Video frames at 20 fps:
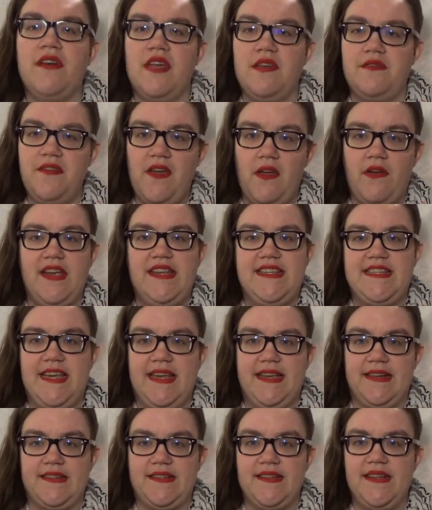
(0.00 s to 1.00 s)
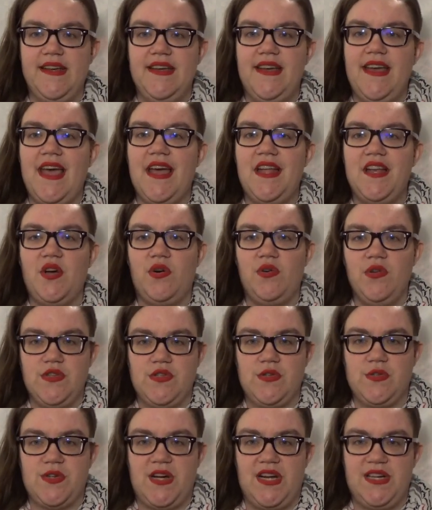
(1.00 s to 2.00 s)
fairy tale, and
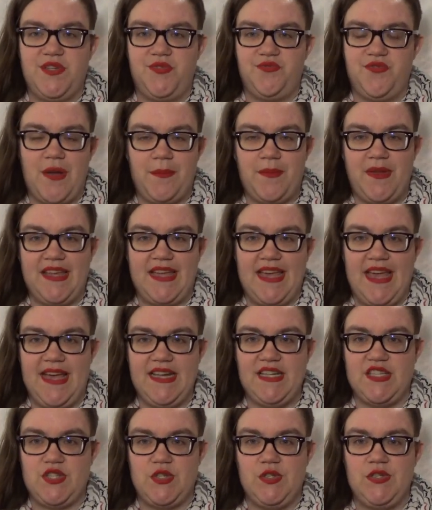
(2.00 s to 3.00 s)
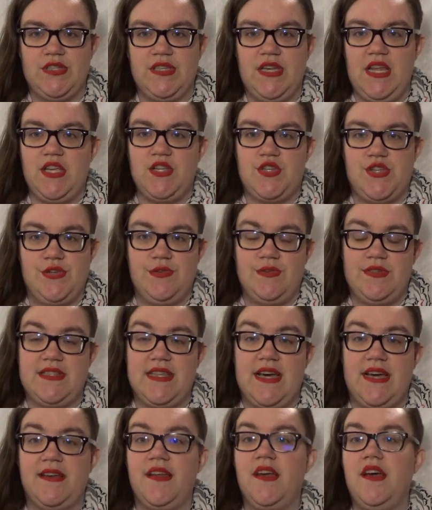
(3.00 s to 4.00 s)
also try to replicate certain issues
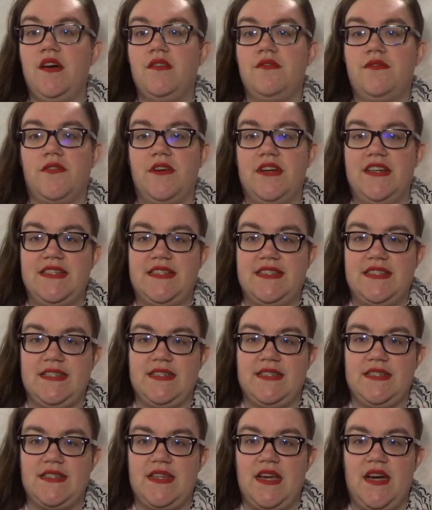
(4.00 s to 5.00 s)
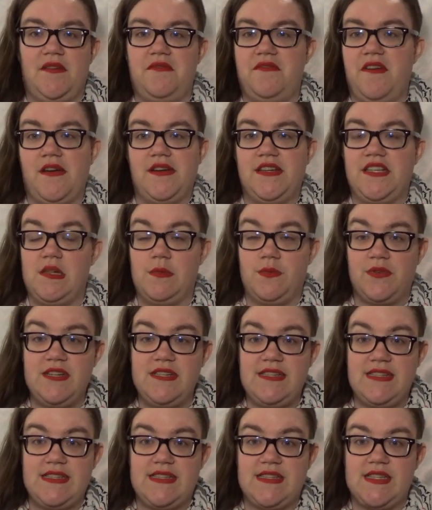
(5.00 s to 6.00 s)
that, for instance, fairy tale
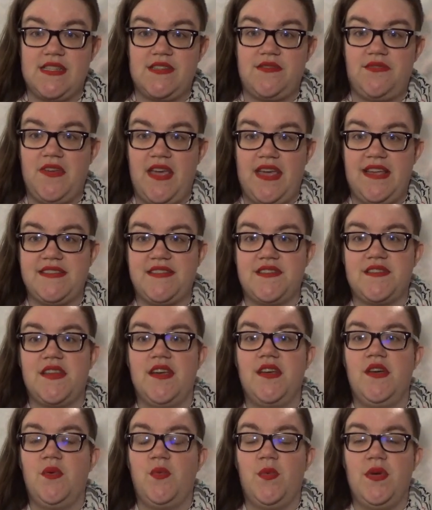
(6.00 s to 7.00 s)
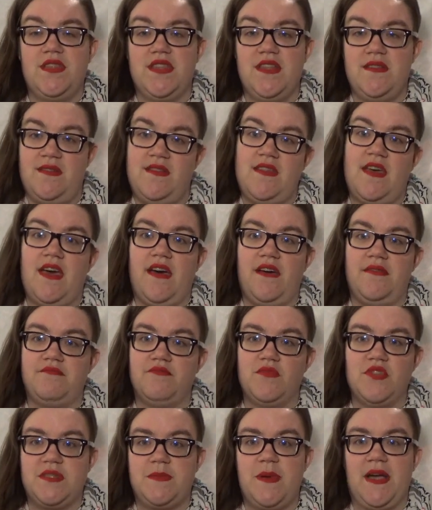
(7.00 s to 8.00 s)
princesses faced within their
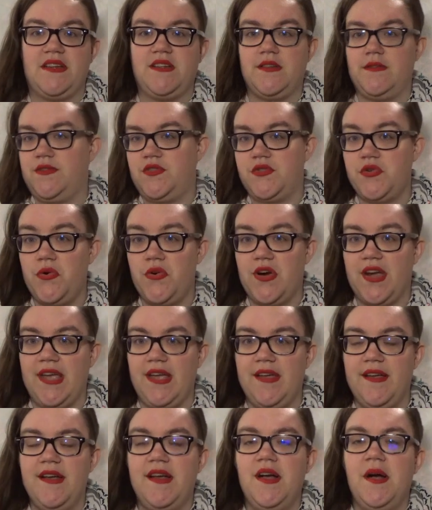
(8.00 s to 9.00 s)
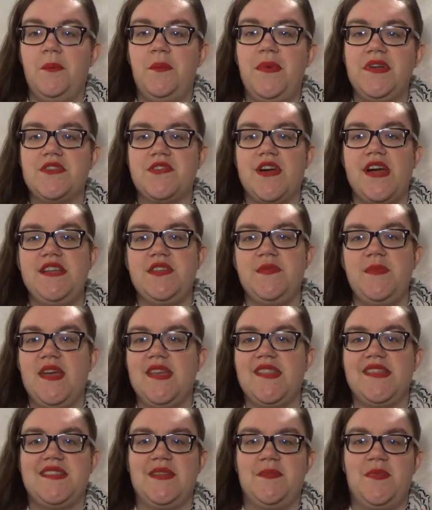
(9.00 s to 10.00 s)
respective story, but try to make
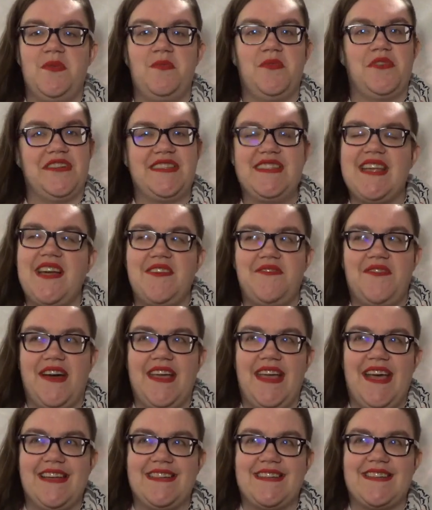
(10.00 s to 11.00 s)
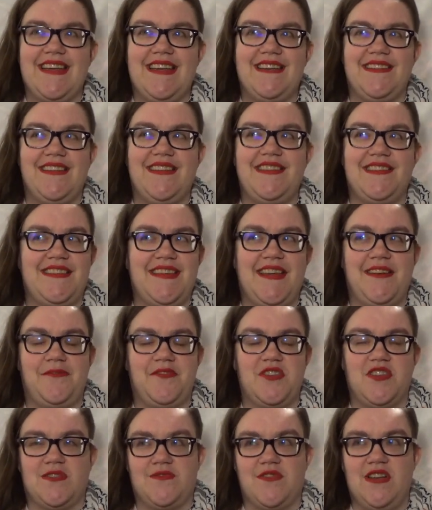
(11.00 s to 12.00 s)
this a bit more sci-fi-esque, and instead of
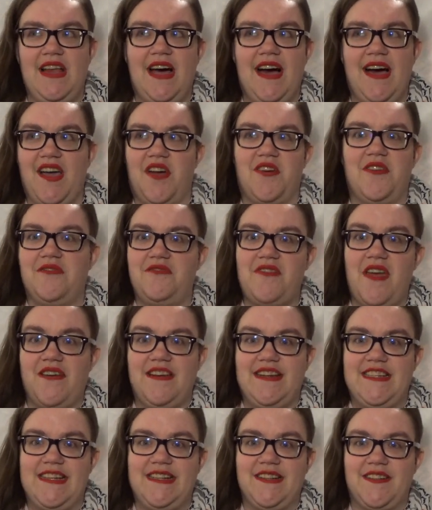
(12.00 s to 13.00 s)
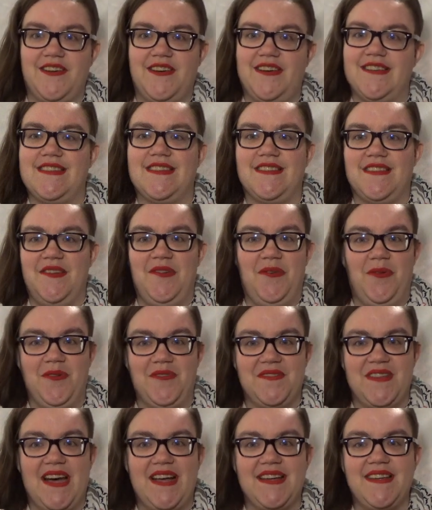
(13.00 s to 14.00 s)
just relying on fairy tale curses and all
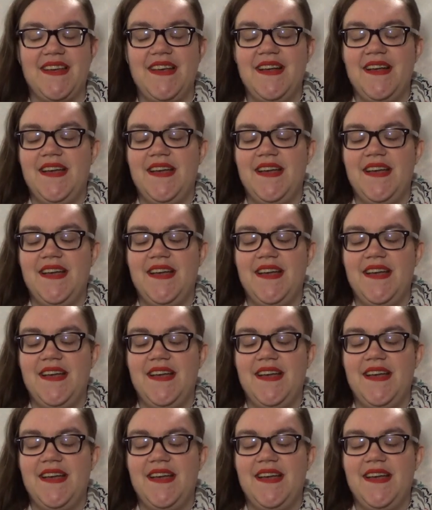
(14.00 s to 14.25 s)
of that.